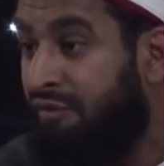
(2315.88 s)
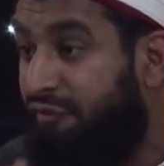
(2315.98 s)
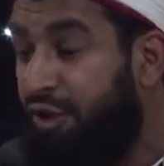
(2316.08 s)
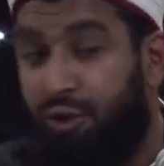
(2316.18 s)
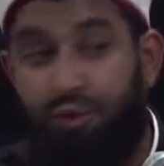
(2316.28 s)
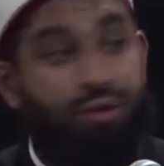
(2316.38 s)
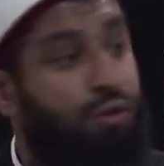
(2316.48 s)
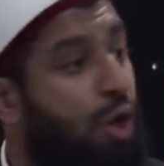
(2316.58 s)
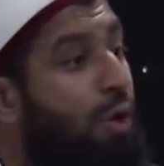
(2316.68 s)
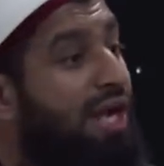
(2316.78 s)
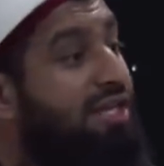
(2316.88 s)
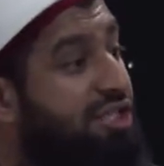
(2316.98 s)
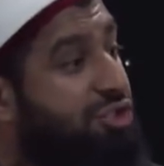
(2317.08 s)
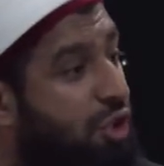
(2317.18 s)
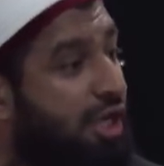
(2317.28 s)
for you to go and
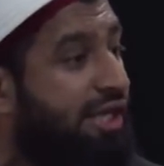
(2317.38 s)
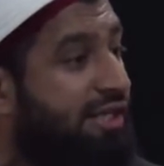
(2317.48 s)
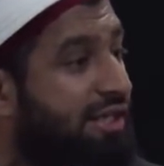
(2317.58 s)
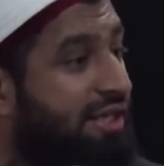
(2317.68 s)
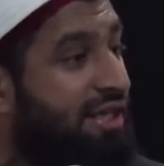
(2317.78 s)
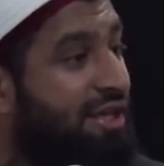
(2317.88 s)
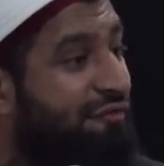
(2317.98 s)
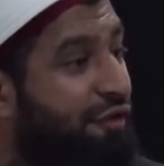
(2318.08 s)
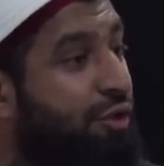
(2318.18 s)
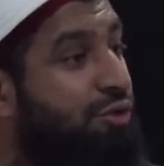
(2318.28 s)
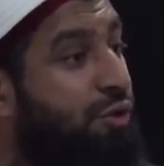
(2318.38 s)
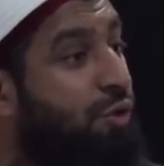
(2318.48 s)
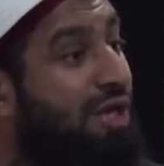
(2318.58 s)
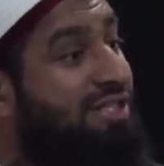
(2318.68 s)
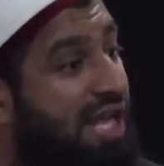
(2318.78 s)
destroy it, for you to
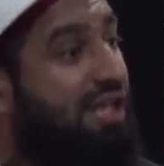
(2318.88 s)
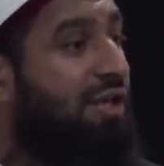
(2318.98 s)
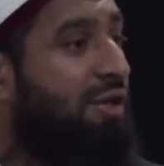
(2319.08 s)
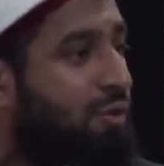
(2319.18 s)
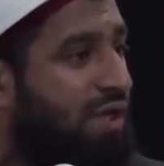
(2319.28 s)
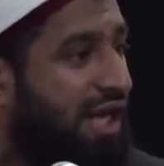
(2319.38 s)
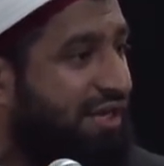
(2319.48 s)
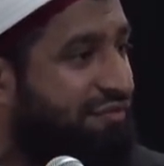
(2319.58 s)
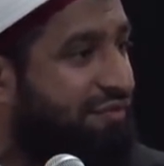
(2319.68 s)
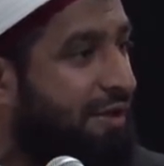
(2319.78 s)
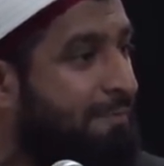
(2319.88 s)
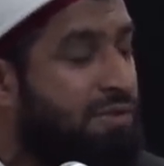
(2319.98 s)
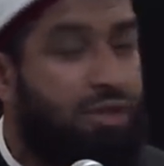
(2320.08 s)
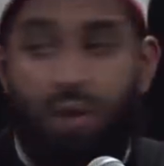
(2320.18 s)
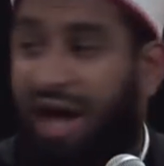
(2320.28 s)
go and take your own life.
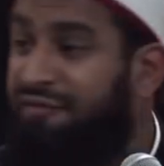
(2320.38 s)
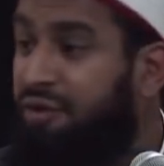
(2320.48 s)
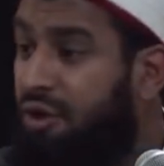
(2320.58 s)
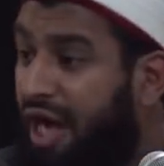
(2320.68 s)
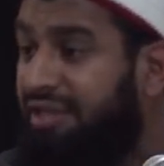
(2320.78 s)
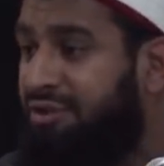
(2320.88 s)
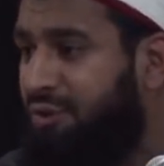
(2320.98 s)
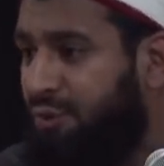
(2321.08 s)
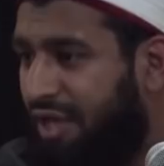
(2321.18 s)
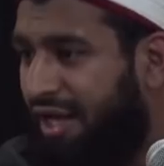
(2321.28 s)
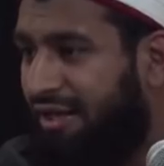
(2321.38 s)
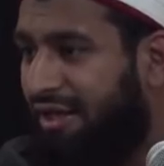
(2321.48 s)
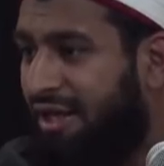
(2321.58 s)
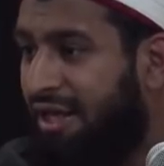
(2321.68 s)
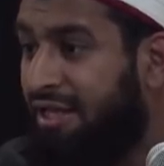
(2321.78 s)
You have no right to do that.
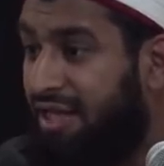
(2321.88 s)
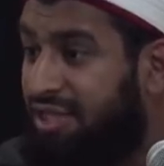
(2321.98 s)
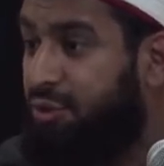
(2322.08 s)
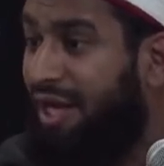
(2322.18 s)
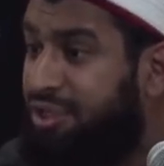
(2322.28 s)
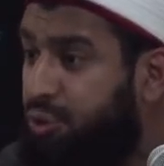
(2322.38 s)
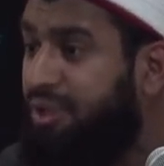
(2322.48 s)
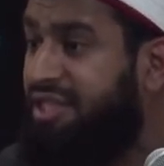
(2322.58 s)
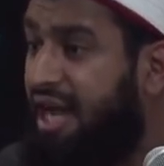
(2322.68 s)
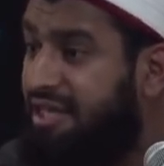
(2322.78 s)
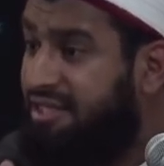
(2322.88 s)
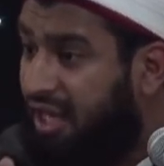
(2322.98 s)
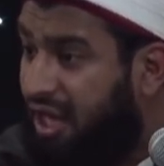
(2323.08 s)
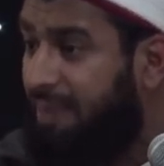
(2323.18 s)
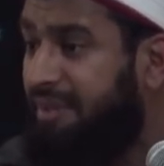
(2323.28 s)
That's why suicide is
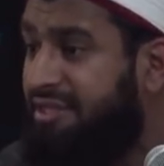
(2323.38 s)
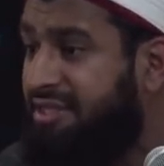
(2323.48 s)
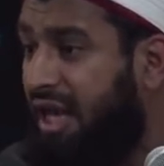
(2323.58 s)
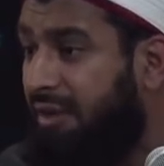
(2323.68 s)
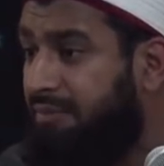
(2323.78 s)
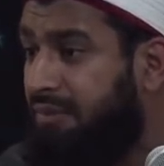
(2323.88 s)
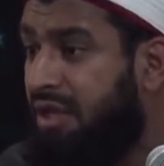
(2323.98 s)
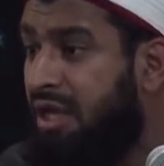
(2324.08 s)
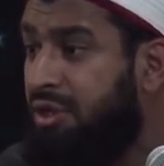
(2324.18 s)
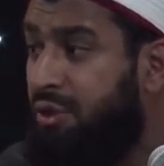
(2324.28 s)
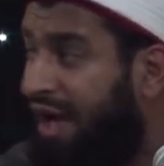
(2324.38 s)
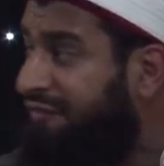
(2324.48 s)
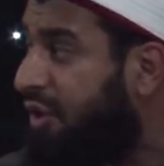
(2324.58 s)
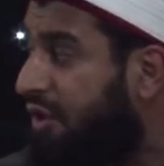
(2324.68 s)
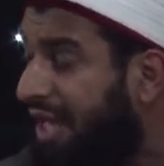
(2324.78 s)
haram in Islam. You
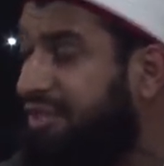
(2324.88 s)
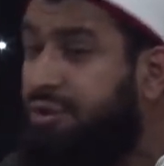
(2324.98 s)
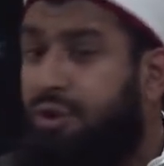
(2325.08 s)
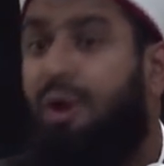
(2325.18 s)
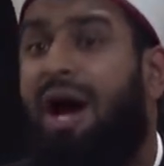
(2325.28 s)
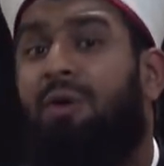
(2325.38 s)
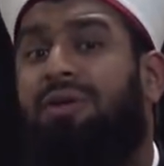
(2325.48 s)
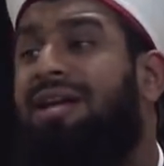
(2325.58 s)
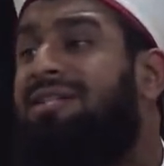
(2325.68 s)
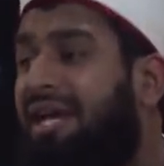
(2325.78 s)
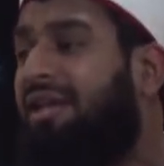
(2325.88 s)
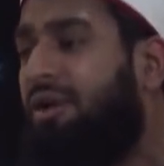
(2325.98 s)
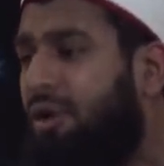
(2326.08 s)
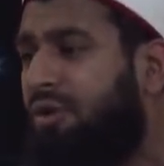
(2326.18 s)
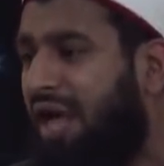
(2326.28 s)
have no right to go out and take
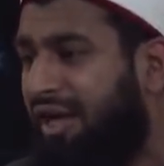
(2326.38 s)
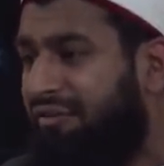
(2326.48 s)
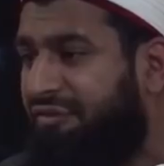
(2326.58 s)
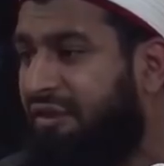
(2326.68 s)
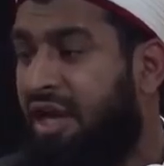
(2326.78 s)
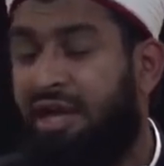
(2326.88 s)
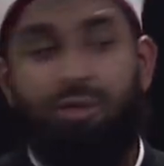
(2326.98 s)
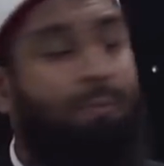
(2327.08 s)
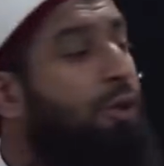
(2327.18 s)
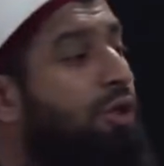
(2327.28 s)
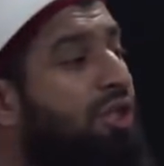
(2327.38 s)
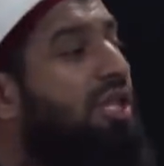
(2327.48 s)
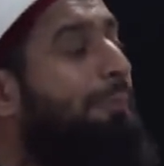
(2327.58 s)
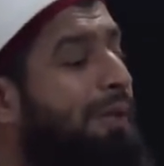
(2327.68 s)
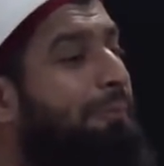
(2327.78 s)
your own life, to put
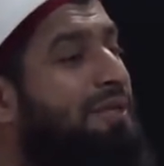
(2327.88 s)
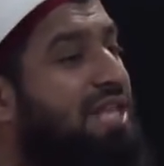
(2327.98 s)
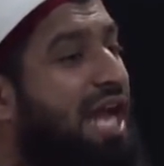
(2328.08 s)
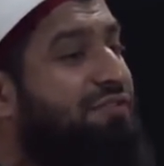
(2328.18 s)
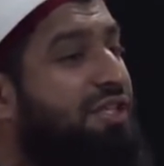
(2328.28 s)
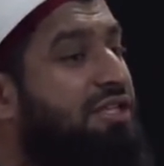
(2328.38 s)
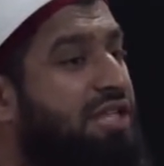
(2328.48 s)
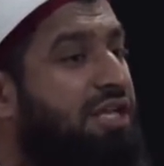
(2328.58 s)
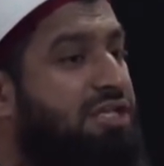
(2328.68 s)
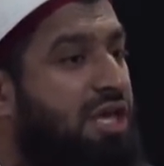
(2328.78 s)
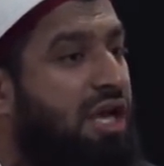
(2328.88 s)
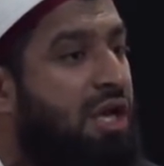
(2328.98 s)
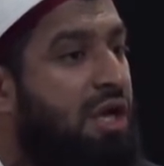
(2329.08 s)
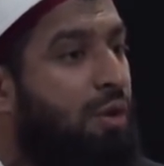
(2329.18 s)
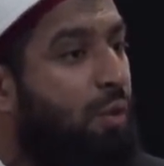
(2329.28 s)
other people's lives in danger.
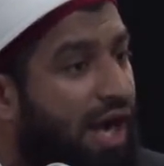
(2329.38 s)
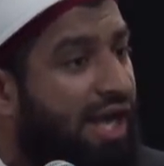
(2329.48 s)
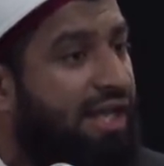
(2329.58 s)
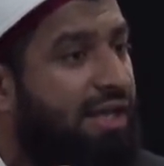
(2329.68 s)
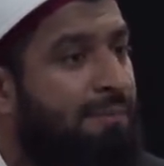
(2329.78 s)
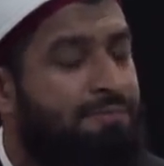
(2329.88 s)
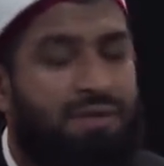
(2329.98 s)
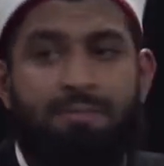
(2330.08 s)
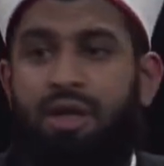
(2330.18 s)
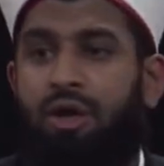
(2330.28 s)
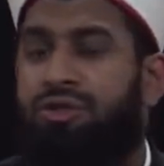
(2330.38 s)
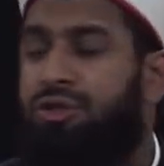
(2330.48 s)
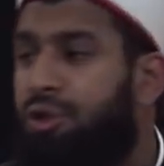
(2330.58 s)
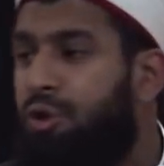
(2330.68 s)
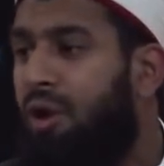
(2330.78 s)
Why?
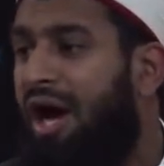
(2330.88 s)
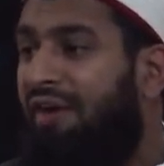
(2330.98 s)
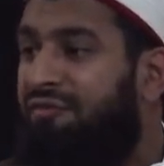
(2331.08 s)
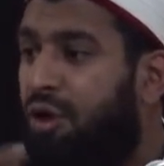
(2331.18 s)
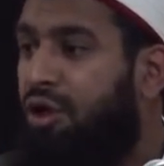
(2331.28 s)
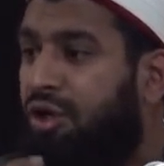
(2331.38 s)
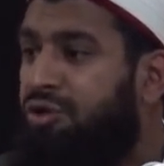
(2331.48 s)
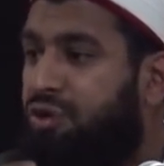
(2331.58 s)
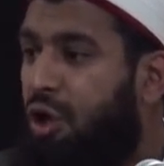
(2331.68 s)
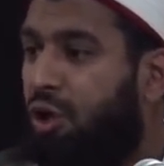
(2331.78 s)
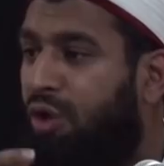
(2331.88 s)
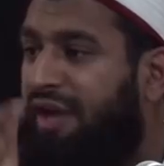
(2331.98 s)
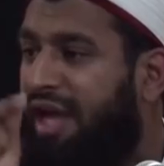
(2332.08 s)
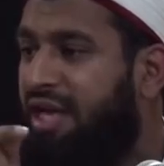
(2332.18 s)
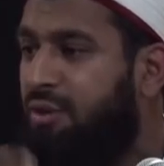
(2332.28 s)
Because you have no control
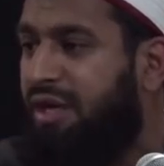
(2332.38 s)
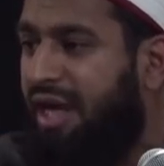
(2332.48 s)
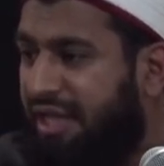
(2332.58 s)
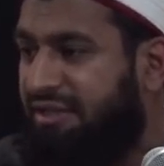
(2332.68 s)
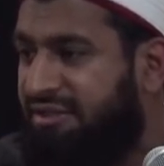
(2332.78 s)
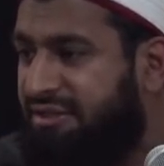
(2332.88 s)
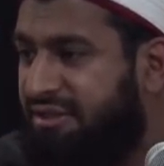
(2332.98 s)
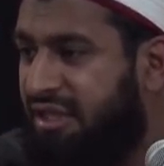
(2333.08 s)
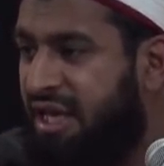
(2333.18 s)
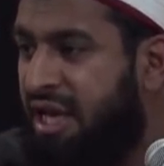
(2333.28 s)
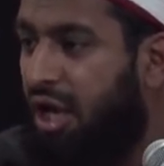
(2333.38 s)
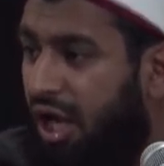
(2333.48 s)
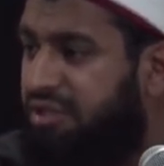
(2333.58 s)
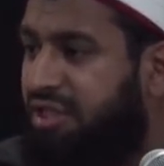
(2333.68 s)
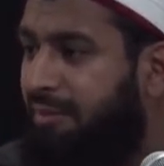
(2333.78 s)
over anyone else.
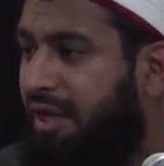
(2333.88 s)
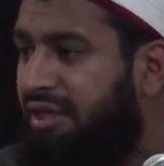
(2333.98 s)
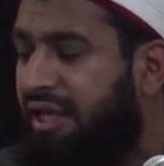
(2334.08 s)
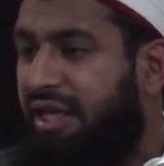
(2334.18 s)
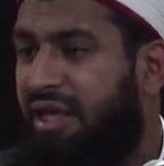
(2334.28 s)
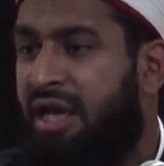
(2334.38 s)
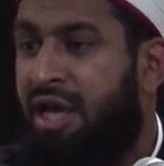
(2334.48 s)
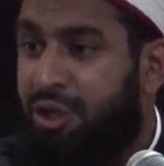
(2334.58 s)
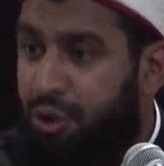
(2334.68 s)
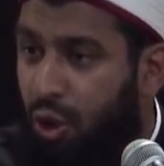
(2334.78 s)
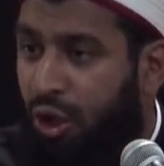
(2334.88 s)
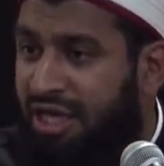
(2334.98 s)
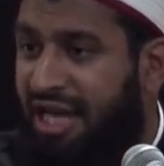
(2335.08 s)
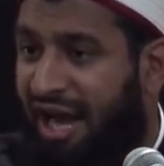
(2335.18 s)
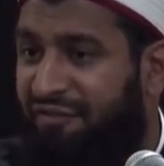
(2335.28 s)
Ultimately, you
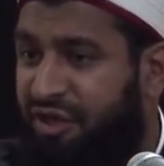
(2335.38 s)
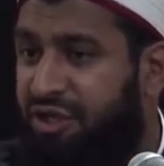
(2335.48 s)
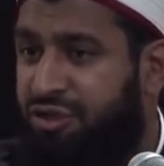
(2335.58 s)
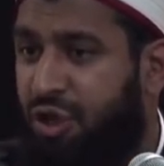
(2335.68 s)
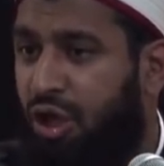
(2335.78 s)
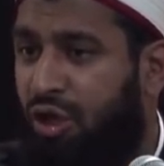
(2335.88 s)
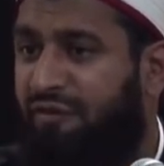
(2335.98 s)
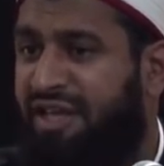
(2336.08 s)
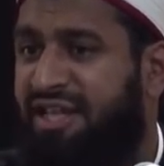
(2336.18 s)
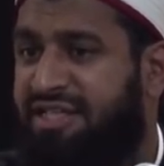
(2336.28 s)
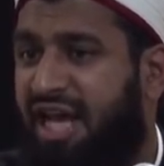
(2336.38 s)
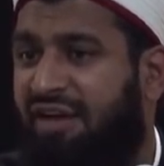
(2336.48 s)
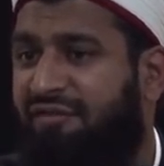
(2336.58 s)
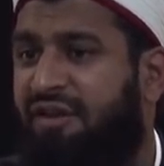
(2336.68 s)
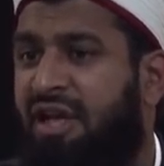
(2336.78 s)
only have control over
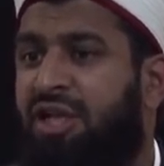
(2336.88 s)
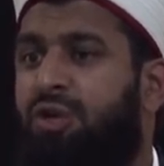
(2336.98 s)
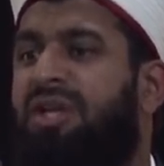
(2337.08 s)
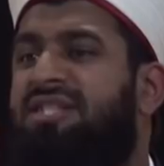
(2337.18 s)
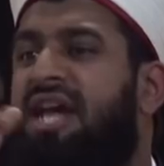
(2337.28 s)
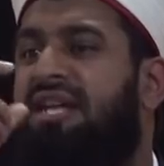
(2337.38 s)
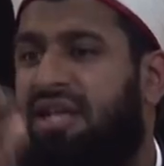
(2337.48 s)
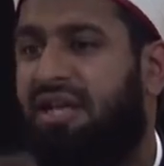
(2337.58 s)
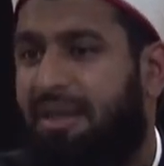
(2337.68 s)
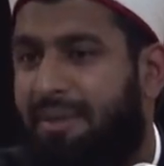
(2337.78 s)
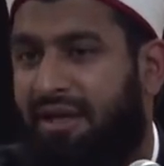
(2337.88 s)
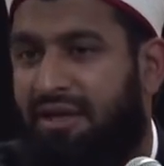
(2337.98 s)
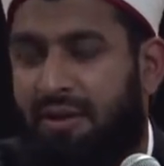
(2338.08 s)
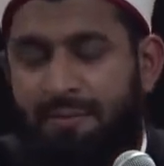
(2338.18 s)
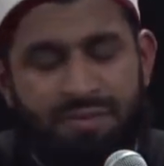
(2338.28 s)
yourself to a certain limit.
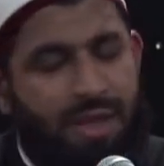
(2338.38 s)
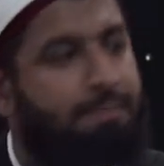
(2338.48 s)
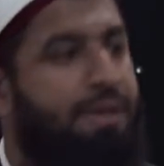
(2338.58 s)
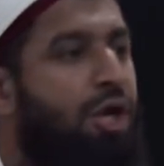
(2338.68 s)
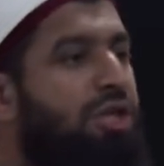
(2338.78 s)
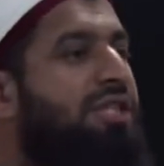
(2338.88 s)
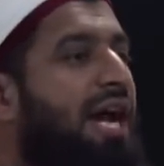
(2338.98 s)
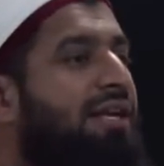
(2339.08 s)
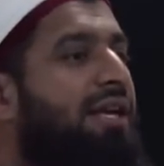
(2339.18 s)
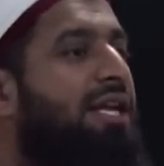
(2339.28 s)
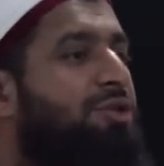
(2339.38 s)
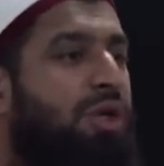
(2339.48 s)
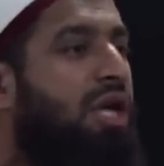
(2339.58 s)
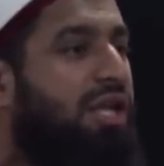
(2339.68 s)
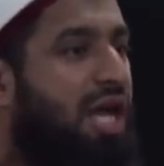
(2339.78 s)
Beyond that, it is
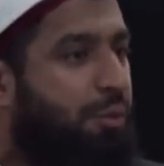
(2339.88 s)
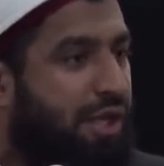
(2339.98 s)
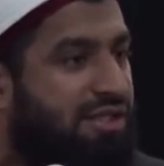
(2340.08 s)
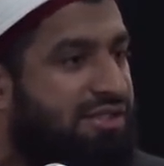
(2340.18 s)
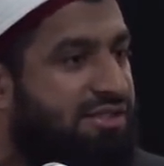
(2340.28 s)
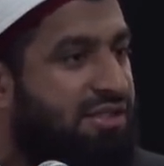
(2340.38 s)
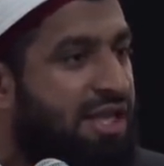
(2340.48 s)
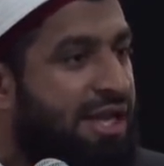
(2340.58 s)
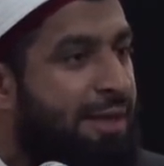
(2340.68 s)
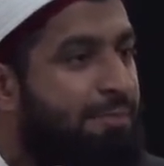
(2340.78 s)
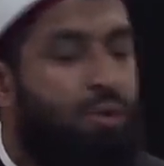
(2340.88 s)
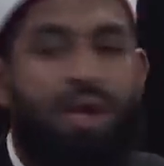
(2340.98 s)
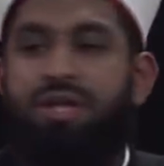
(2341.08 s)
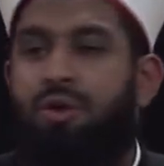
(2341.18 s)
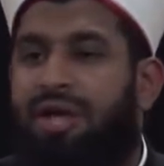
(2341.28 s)
what Allah wills. But
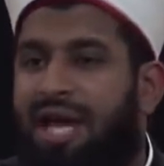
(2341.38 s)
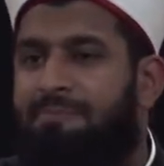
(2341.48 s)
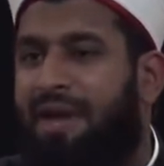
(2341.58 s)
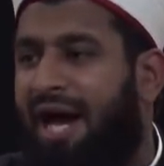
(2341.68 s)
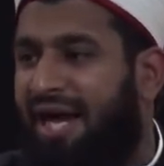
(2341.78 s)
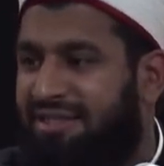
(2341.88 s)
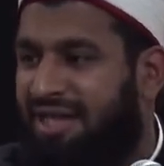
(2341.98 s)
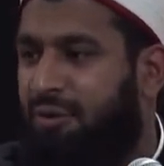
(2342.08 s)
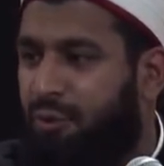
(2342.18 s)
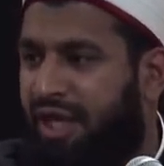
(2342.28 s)
when you get behind that